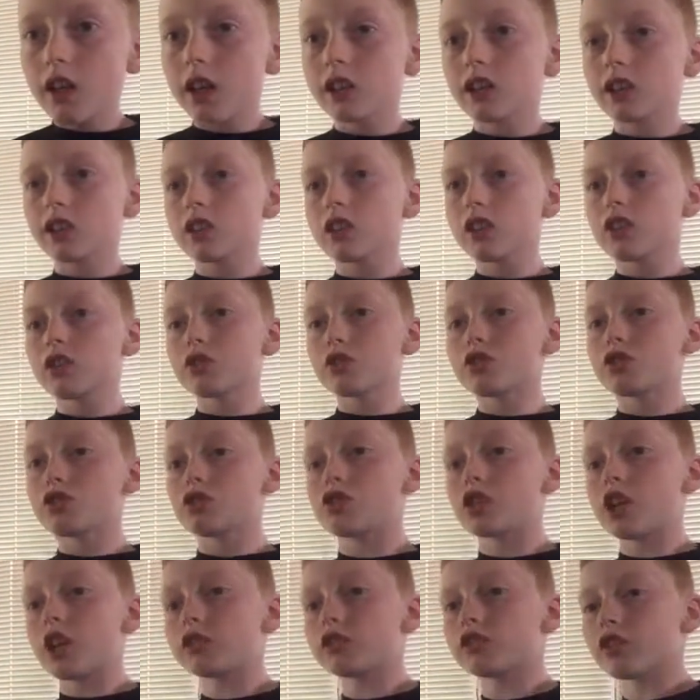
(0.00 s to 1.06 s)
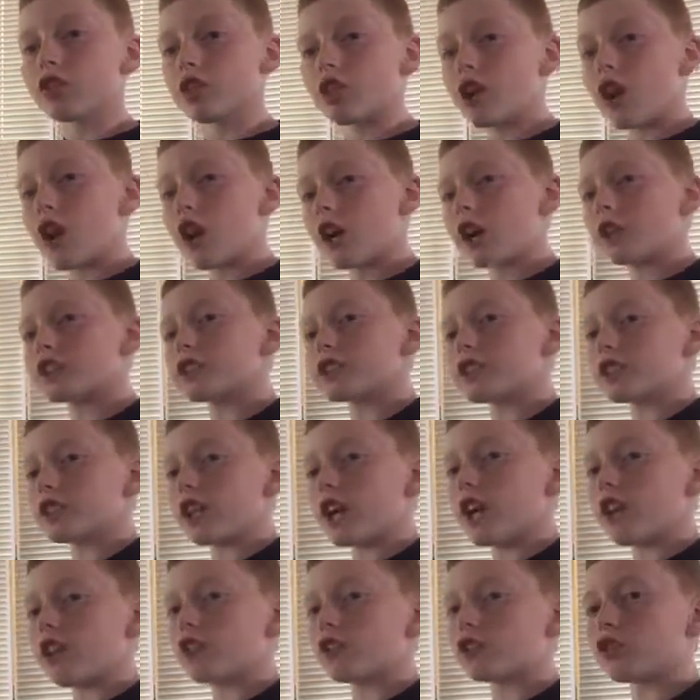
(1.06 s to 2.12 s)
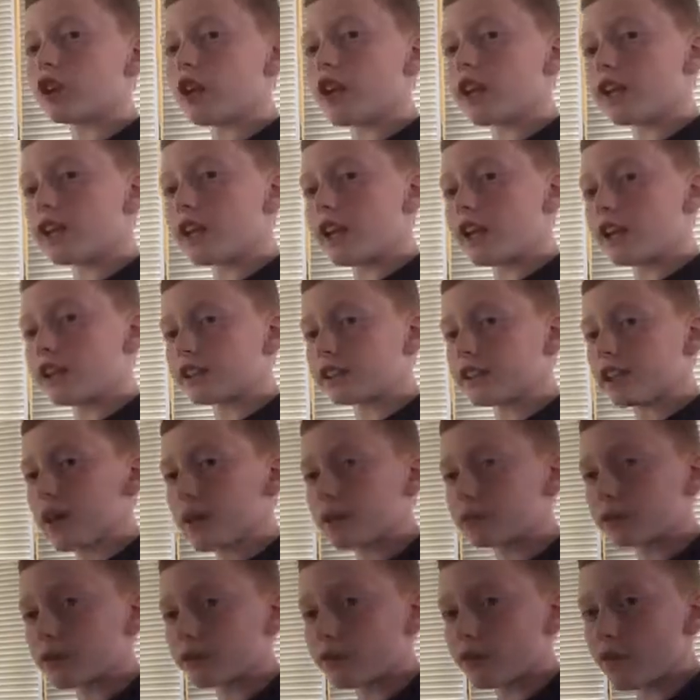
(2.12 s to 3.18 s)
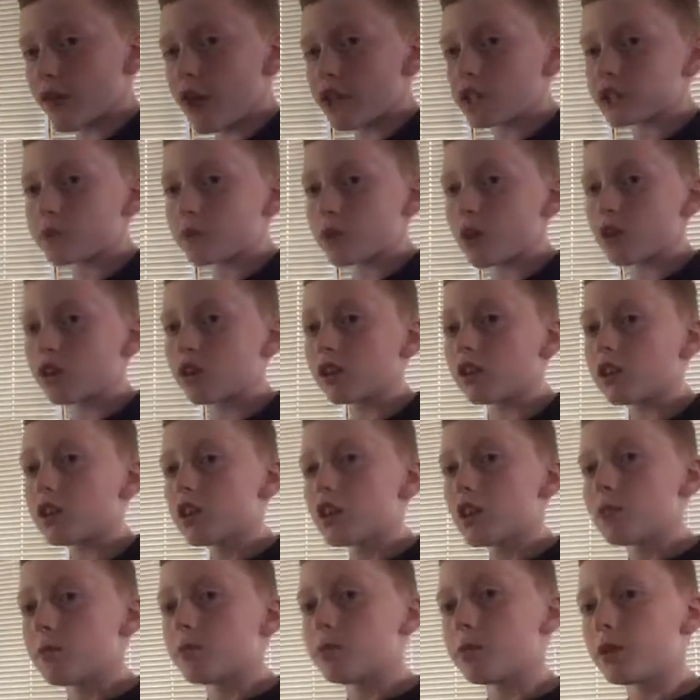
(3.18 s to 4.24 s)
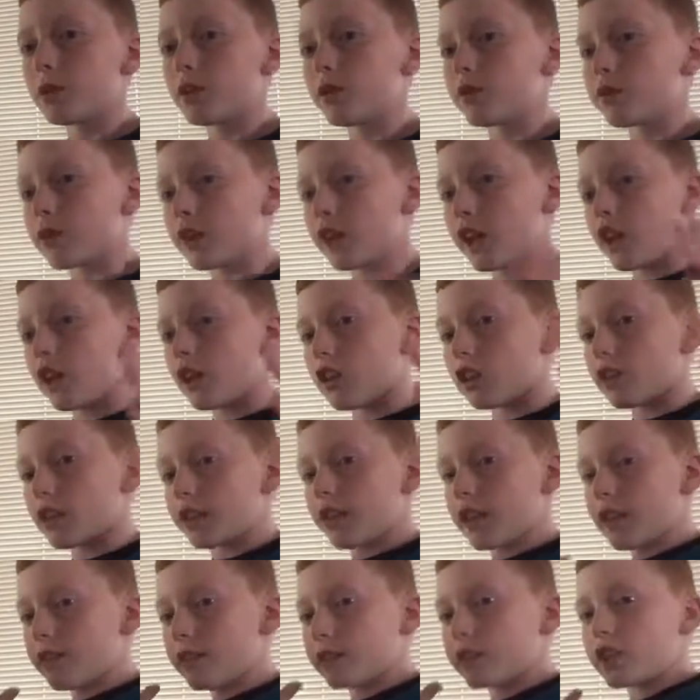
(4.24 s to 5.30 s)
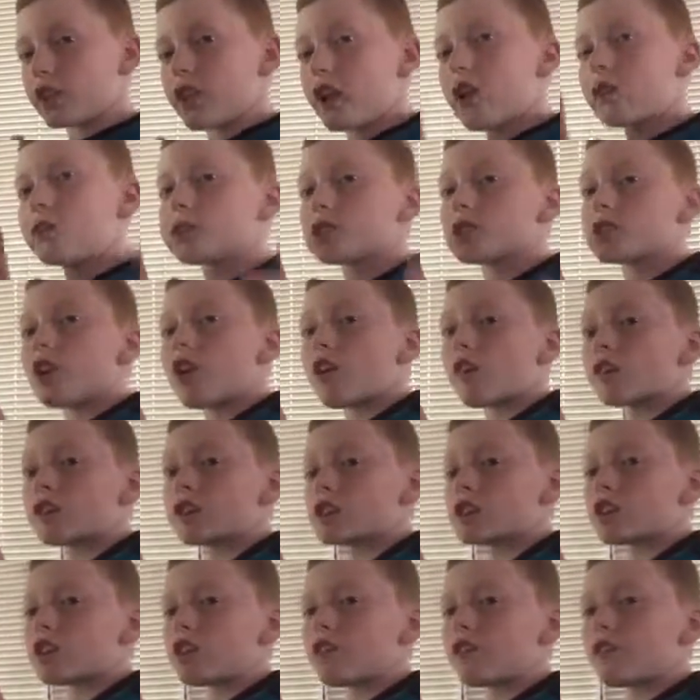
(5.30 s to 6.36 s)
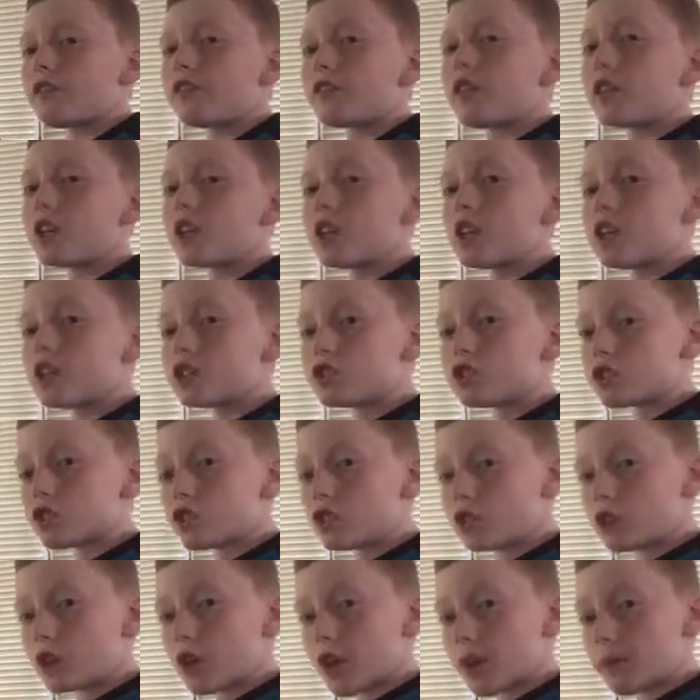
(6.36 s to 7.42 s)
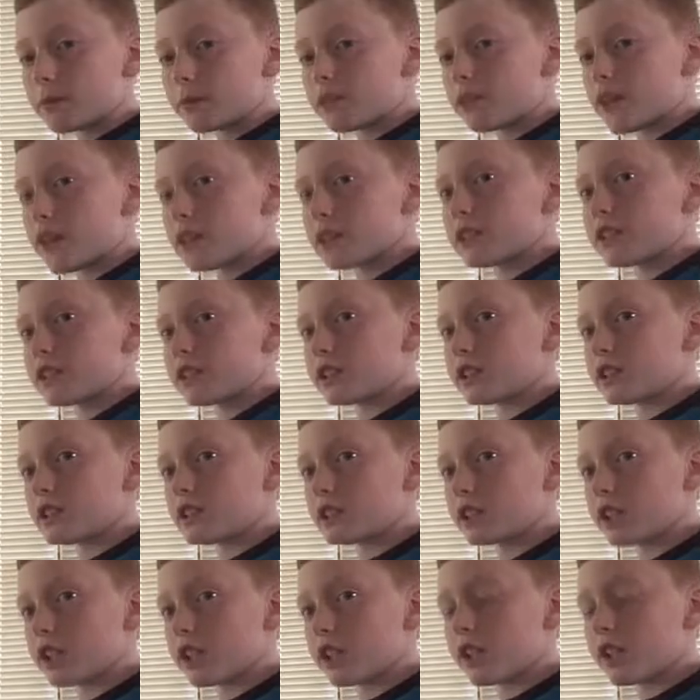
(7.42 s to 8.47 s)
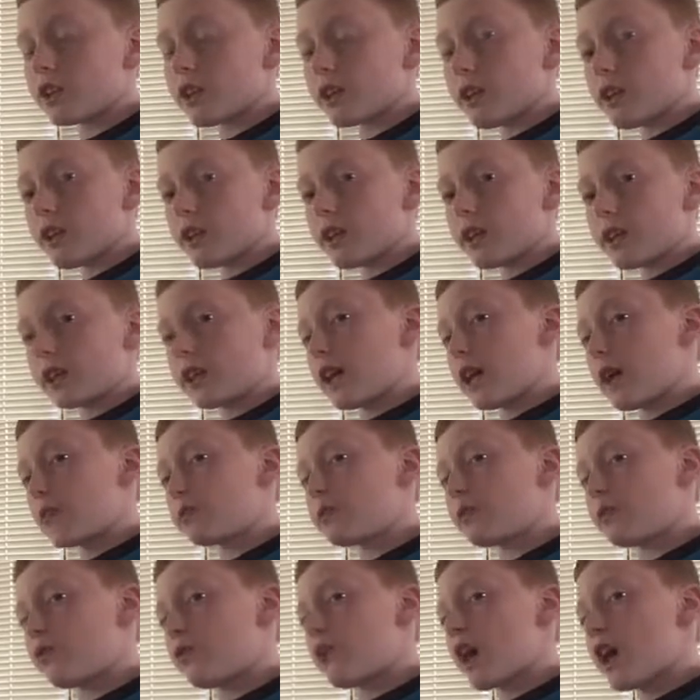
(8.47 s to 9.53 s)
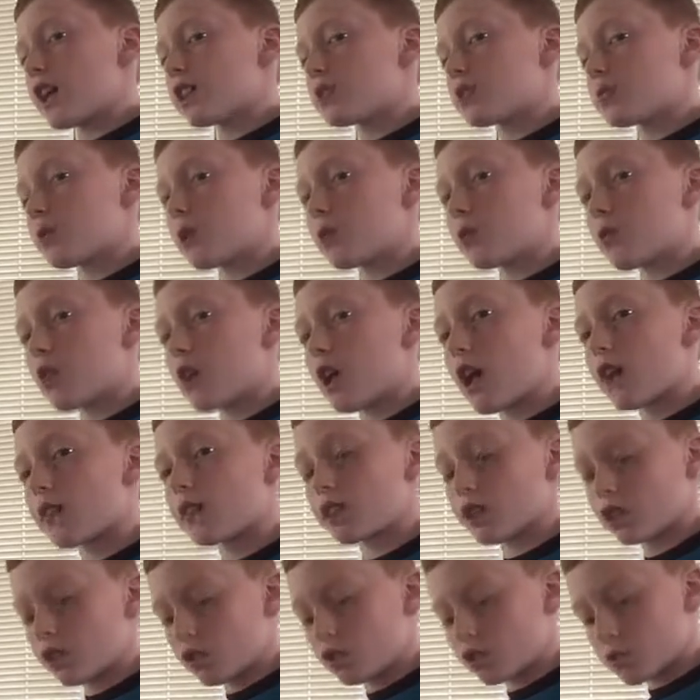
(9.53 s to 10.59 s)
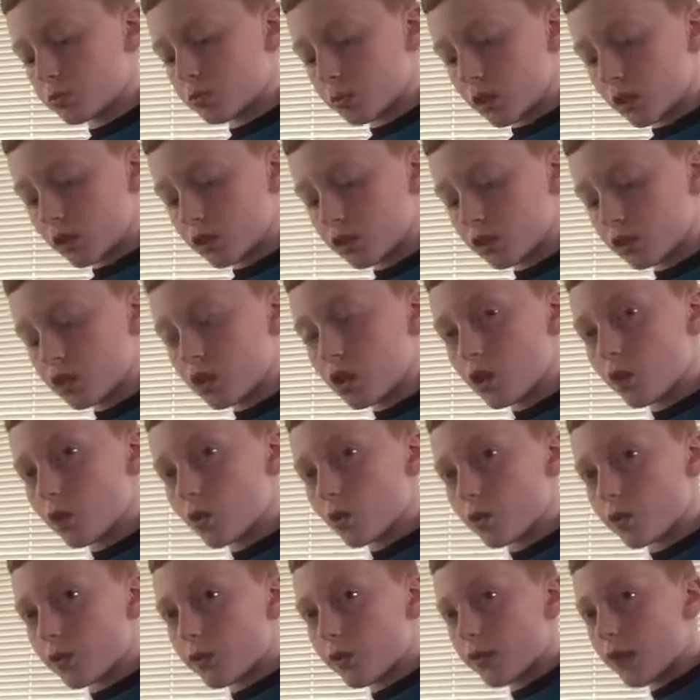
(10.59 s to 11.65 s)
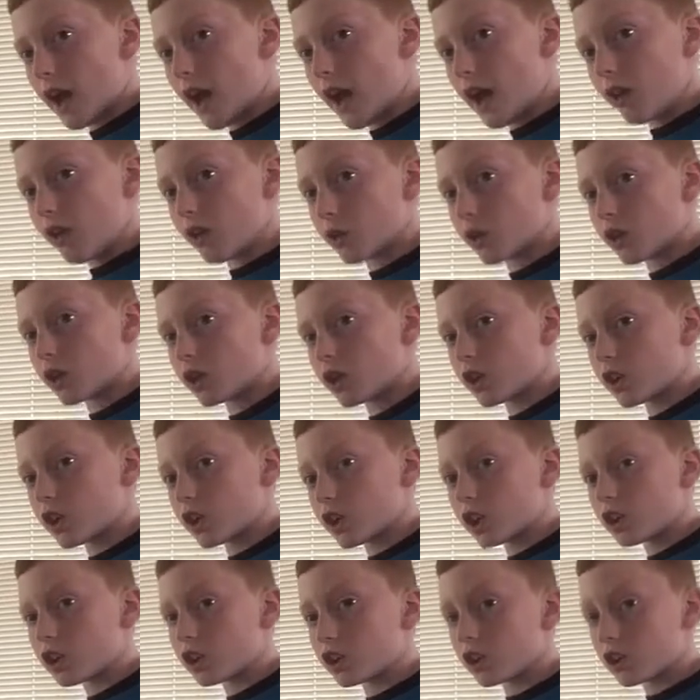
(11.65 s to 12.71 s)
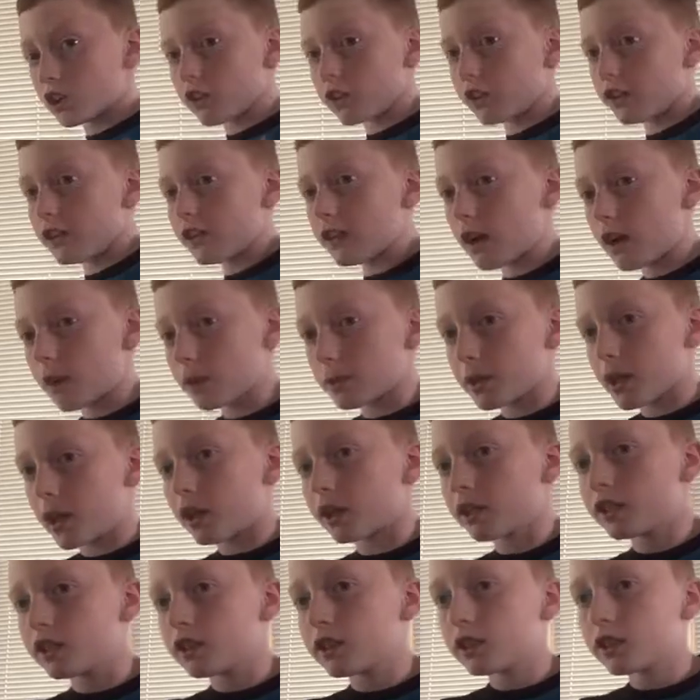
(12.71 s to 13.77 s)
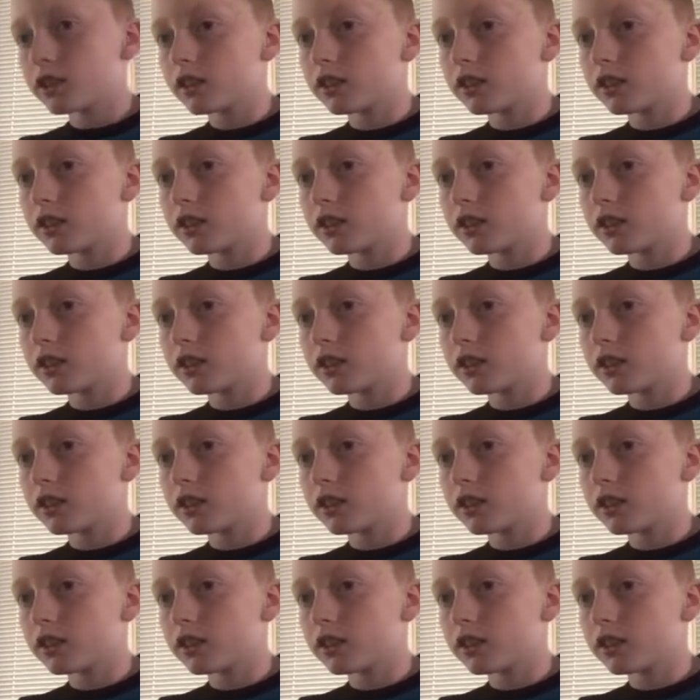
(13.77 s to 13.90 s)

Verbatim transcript: includes General Hux, Kylo Ren, and Captain Phasma but they all like have their helmets off and stuff. So I'm guessing to see that Captain Phasma will have a huge part without her helmet on.